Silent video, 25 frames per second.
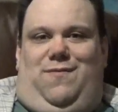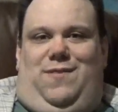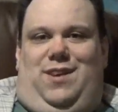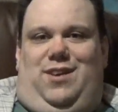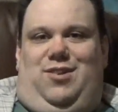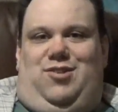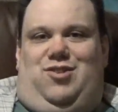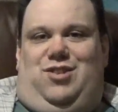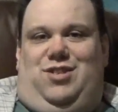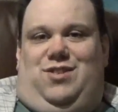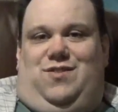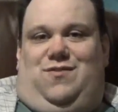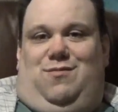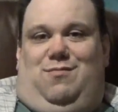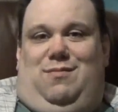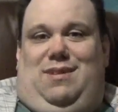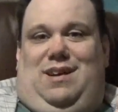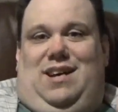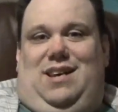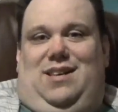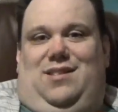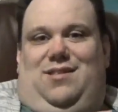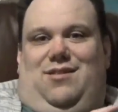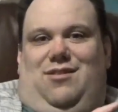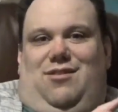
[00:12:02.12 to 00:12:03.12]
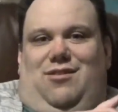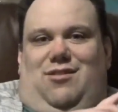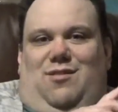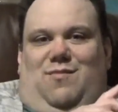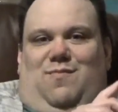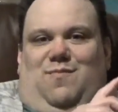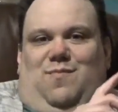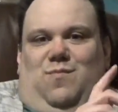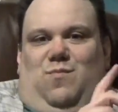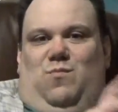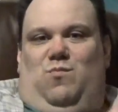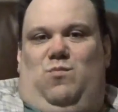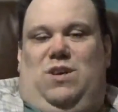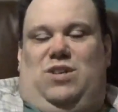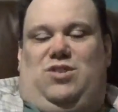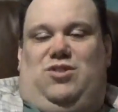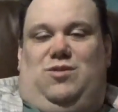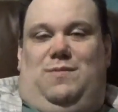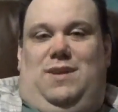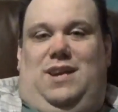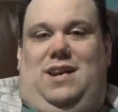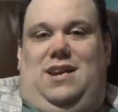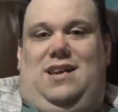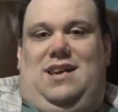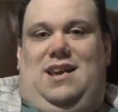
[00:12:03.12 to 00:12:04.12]
finishes from either
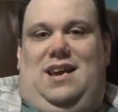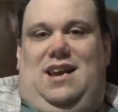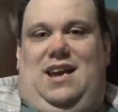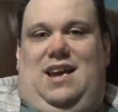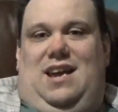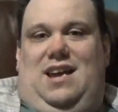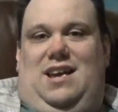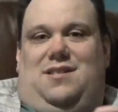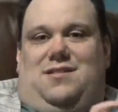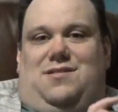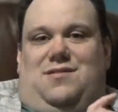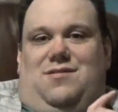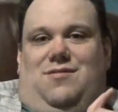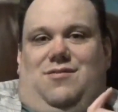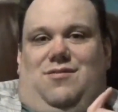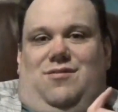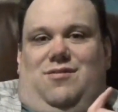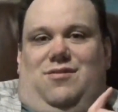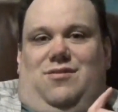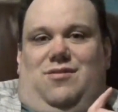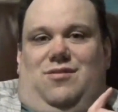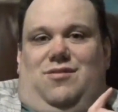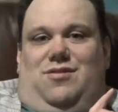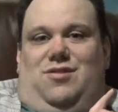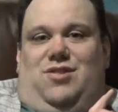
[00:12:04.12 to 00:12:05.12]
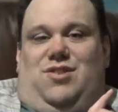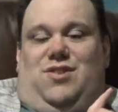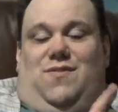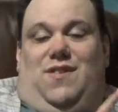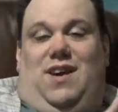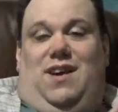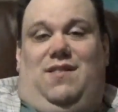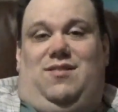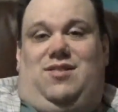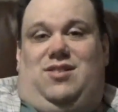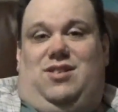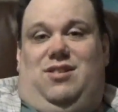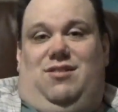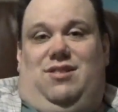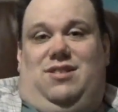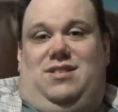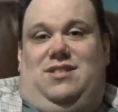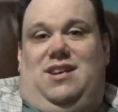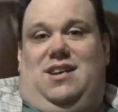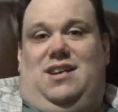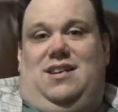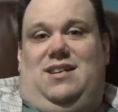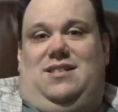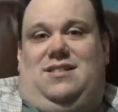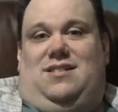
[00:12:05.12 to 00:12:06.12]
WrestleMania 8 or Survivor Series
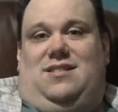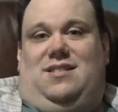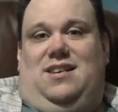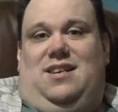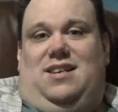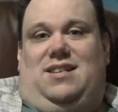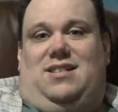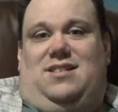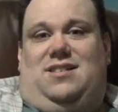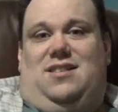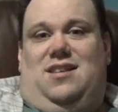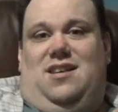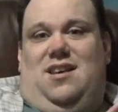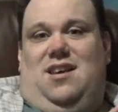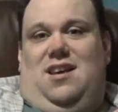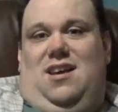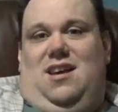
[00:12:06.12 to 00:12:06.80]
96,